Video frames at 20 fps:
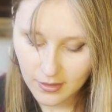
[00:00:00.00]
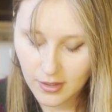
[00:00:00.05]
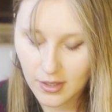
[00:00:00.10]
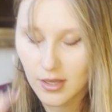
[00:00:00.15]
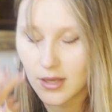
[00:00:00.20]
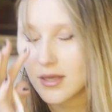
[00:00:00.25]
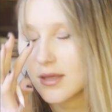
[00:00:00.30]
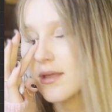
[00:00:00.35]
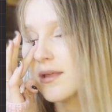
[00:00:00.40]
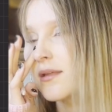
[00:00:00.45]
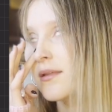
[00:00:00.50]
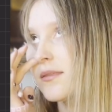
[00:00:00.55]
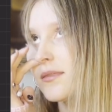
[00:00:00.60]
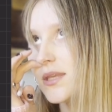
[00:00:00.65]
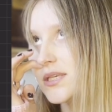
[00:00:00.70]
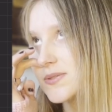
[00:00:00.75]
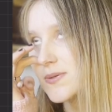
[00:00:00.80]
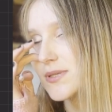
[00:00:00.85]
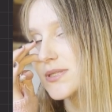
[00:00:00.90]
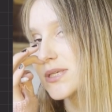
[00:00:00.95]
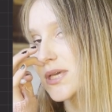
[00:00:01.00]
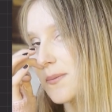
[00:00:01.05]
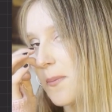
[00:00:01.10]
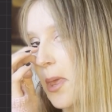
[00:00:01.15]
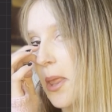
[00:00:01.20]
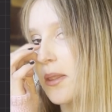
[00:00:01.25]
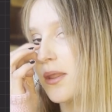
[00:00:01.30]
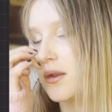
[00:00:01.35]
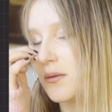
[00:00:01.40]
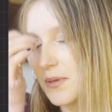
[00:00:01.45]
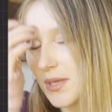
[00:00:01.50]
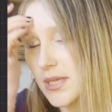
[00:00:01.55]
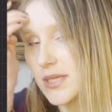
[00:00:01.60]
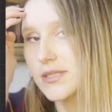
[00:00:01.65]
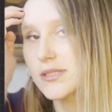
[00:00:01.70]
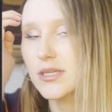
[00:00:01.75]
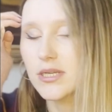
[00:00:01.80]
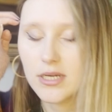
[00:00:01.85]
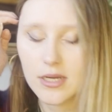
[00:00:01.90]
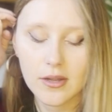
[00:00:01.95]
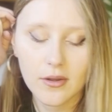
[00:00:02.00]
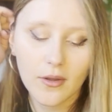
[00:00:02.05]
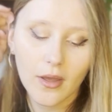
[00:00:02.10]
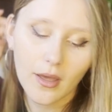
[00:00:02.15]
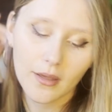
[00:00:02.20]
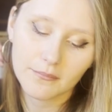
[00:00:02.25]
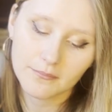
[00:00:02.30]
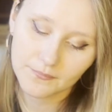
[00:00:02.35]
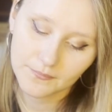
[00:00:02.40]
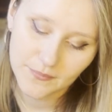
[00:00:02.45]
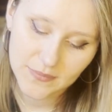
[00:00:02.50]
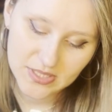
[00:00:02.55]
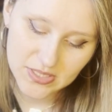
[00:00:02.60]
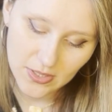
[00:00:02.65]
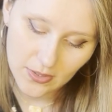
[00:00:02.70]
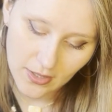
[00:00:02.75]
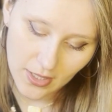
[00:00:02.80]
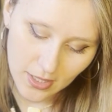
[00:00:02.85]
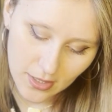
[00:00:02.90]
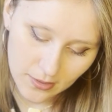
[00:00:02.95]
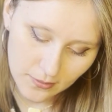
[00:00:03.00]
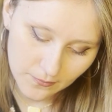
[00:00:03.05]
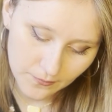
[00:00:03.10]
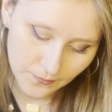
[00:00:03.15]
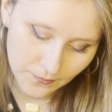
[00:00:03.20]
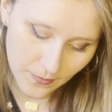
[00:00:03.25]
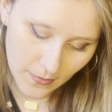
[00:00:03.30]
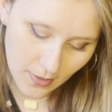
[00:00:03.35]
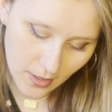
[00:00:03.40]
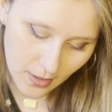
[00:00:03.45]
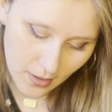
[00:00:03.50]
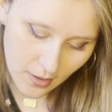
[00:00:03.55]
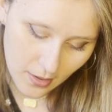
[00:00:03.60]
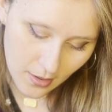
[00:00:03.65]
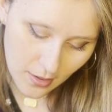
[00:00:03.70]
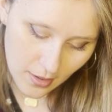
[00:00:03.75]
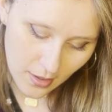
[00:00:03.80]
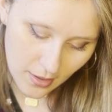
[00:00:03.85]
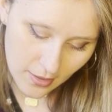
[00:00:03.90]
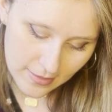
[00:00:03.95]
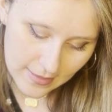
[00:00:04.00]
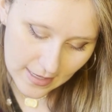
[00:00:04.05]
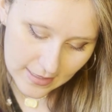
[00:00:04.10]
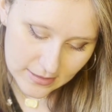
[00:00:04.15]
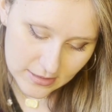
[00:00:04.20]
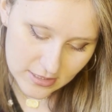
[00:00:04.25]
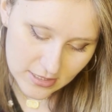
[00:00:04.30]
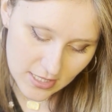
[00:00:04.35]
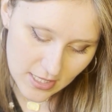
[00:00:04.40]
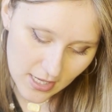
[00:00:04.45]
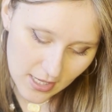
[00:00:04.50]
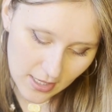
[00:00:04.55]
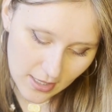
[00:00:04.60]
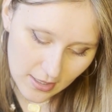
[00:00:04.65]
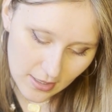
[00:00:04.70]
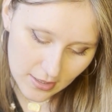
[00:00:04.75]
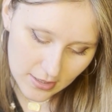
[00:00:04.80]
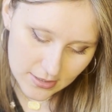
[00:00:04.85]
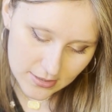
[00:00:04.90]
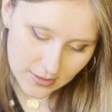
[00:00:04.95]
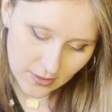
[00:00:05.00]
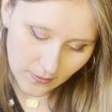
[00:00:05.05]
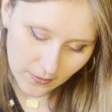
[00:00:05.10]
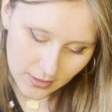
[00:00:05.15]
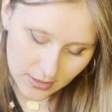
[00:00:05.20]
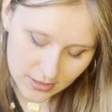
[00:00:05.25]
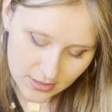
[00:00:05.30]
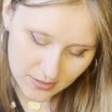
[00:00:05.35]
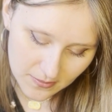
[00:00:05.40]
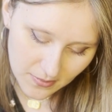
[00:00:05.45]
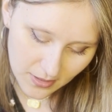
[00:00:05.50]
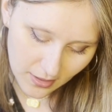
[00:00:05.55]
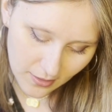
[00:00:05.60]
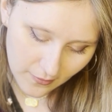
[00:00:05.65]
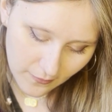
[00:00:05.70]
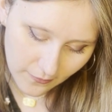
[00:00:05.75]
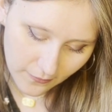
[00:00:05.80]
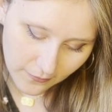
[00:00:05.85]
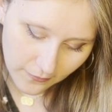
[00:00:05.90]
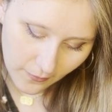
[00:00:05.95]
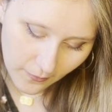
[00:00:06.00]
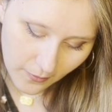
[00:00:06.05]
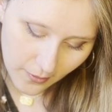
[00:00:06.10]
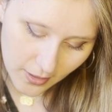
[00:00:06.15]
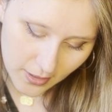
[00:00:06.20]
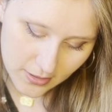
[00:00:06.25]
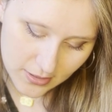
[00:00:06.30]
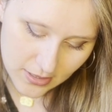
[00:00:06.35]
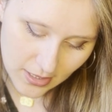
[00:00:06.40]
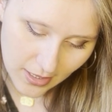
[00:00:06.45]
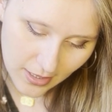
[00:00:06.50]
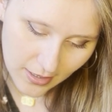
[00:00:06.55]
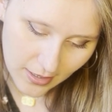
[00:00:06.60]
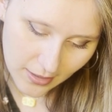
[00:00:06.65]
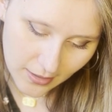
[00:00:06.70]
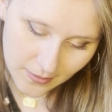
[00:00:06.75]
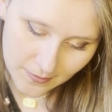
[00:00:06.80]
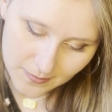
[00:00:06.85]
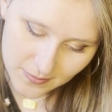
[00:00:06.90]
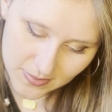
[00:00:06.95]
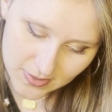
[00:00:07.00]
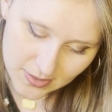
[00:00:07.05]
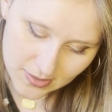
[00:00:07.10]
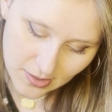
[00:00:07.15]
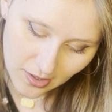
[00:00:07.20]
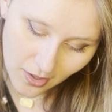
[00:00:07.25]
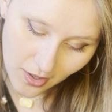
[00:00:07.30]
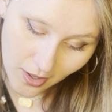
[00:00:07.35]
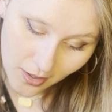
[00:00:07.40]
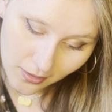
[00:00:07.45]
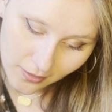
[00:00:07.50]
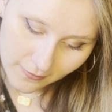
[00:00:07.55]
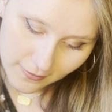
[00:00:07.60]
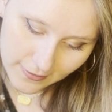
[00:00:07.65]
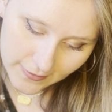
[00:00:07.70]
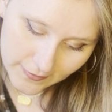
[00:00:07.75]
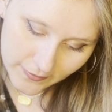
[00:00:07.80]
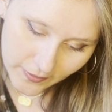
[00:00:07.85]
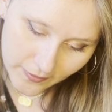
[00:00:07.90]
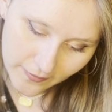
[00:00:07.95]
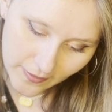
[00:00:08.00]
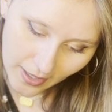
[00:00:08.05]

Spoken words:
Oh, this one's going to be a little bit easier, okay? So then that g is going to be 4 times all of f of